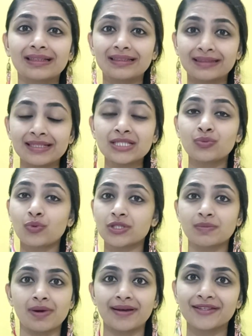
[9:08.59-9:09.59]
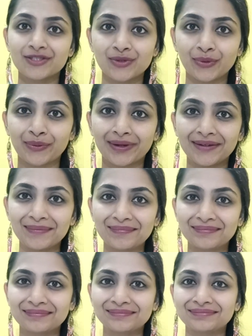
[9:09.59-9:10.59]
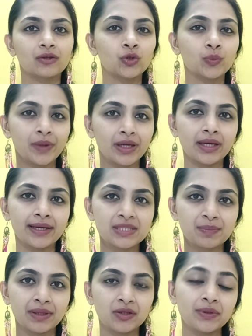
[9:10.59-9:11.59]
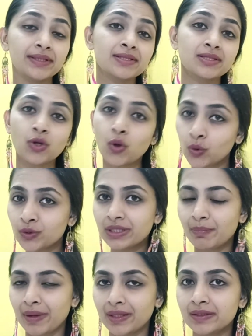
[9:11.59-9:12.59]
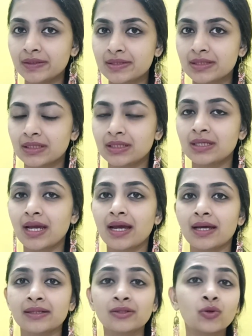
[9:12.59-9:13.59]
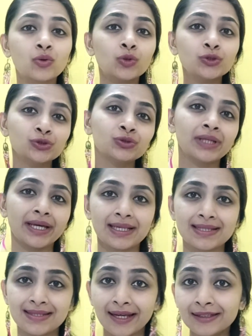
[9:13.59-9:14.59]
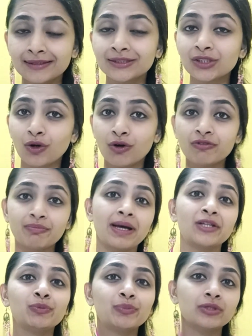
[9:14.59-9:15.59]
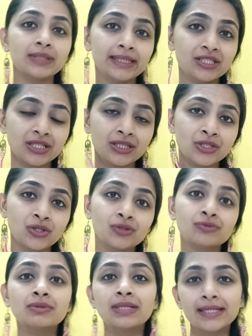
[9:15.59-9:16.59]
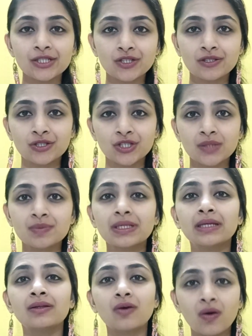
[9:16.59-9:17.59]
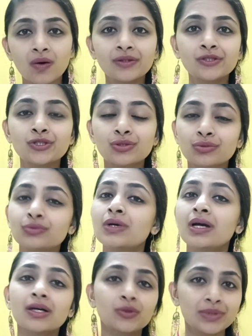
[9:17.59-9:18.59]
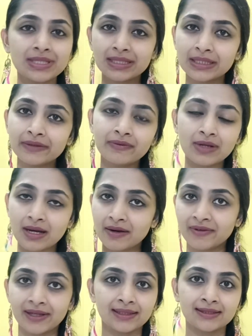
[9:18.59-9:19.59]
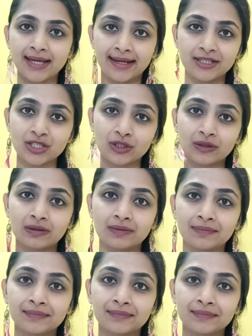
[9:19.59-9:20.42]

This was my story. You may experience codependency and go to the extent of manipulating your relationships in order to receive love and attention.